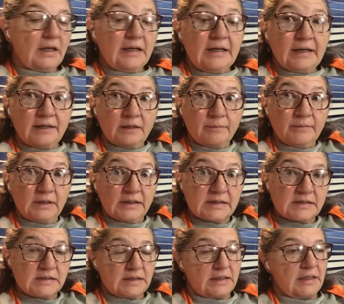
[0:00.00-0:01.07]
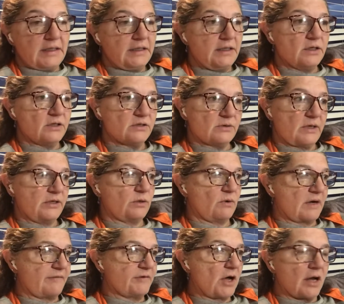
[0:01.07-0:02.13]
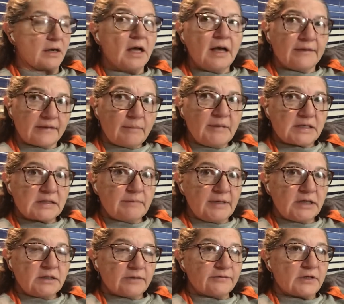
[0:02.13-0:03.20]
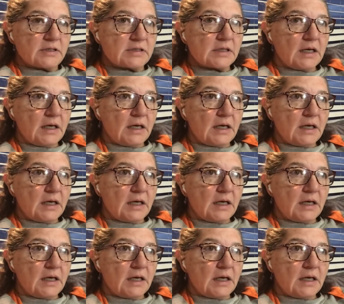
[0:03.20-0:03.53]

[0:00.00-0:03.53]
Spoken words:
getting them listed in here so I know what I've got. That makes a big difference.